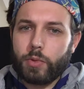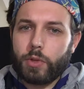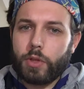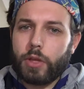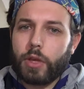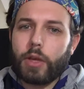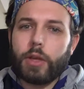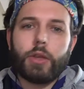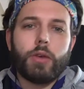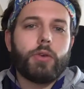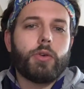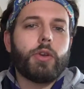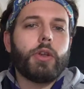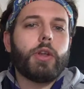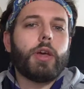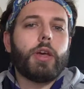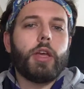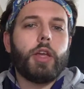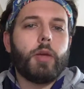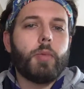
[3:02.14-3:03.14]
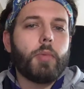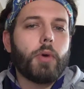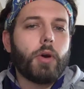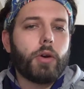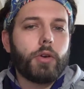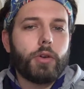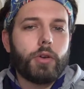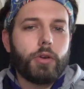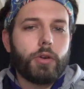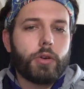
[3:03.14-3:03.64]
get your name
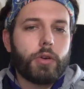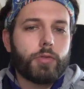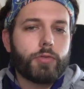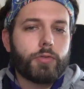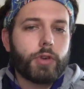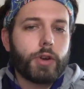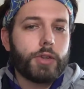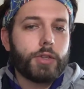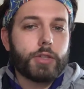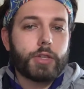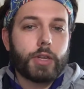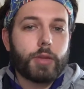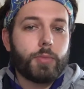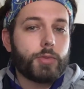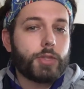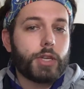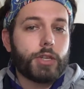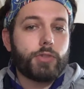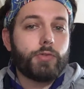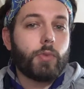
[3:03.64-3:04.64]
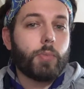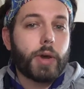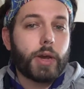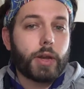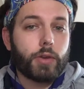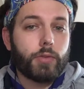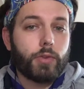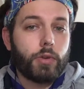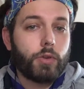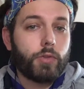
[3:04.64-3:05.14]
on your front and potentially the
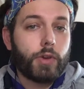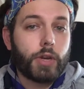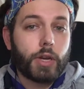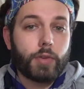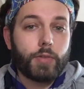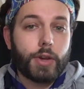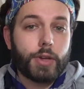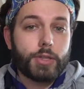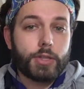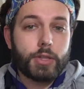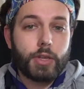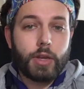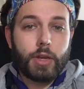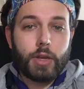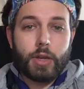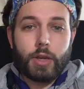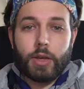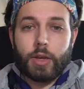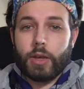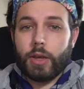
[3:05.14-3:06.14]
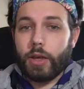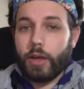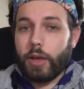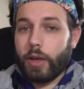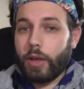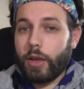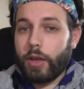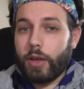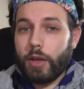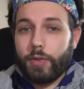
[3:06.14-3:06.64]
back of your running vest.
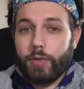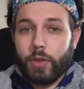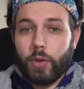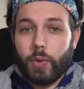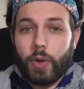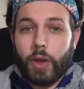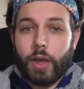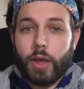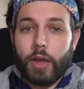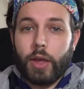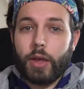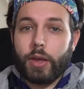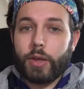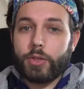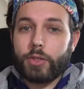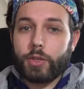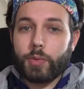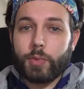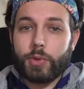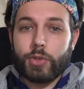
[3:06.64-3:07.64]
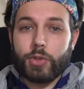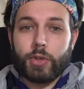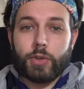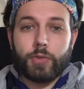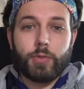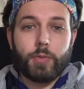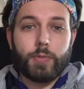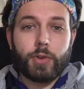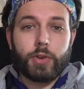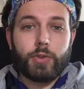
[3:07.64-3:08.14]
If you hear someone
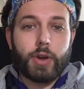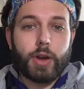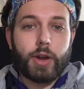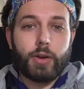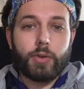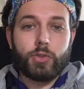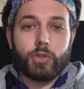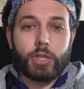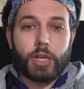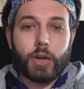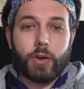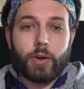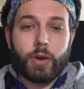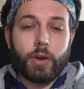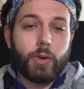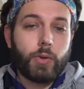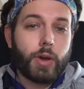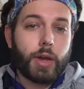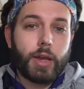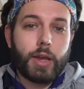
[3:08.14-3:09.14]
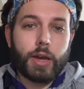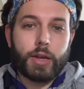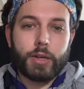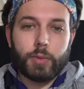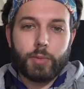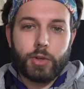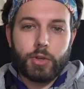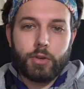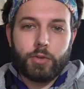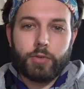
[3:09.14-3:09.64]
from the crowd shout, oh, hey,
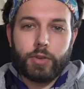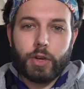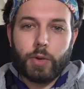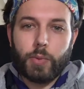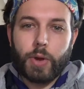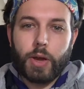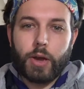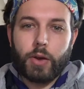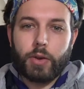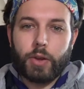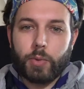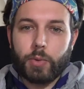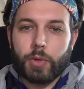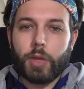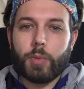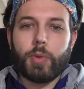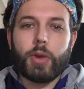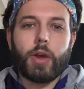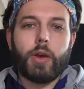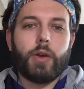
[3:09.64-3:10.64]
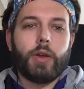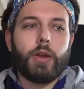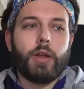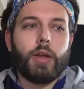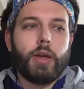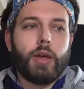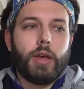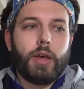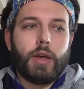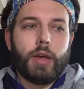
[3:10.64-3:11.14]
Adam, you're doing really well, keep going,
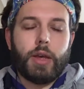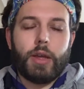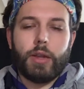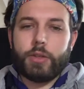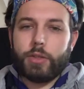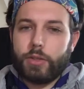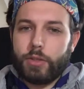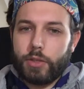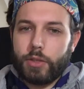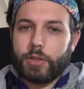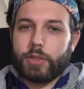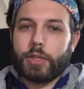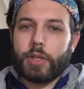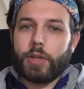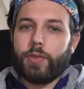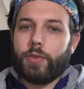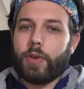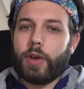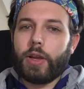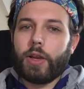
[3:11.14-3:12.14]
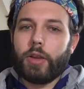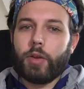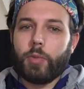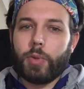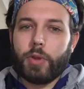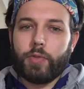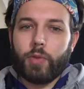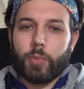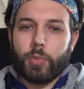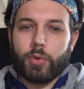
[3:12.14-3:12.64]
it does give you that little
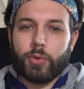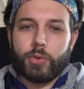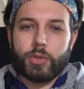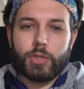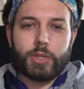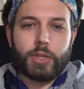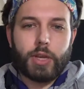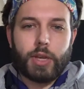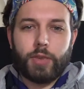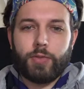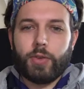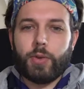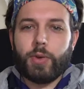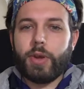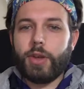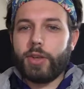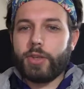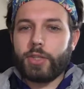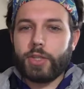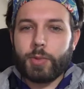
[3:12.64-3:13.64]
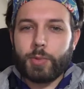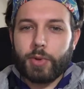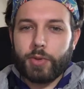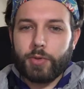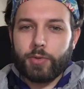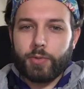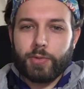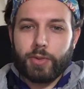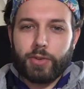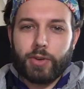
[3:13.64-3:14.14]
bit of a boost. If you hear
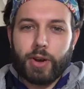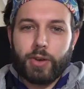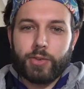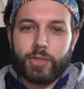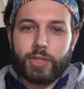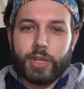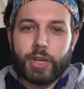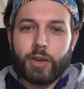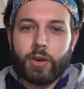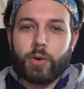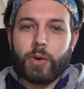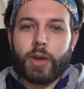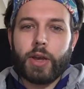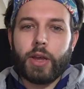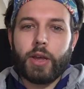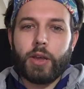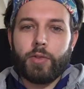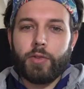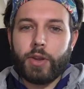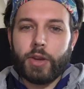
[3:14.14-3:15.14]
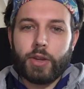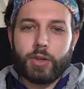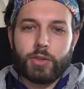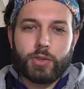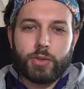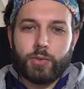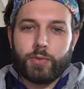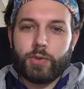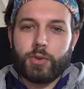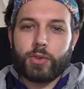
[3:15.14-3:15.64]
someone from the crowd say, oh, hey, runner
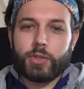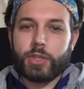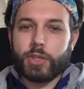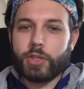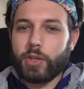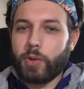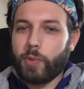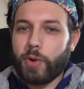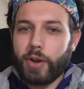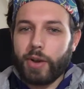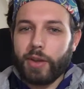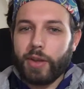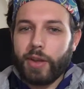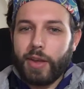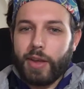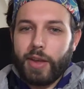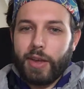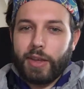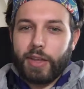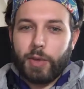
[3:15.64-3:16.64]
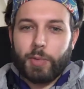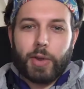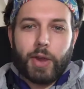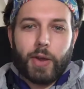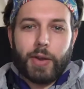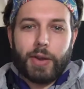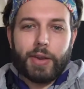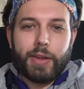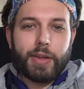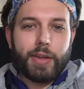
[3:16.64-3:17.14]
24601, keep
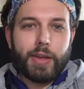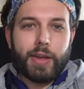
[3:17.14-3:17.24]
going,